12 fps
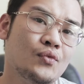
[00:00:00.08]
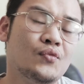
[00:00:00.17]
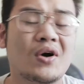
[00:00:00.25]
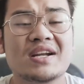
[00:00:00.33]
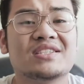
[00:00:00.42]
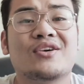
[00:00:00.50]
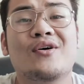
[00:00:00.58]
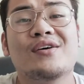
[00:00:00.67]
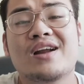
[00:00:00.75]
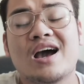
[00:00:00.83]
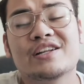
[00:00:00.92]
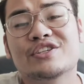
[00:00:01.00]
What is going
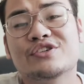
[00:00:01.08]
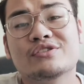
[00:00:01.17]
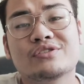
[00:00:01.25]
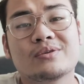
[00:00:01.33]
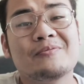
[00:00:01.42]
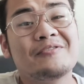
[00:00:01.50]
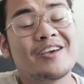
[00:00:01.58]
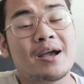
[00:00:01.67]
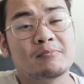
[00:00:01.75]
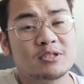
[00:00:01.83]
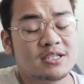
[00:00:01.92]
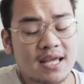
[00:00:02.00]
on, YouTube
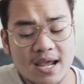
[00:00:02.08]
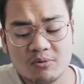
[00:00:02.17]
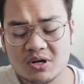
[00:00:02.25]
fam? Today we're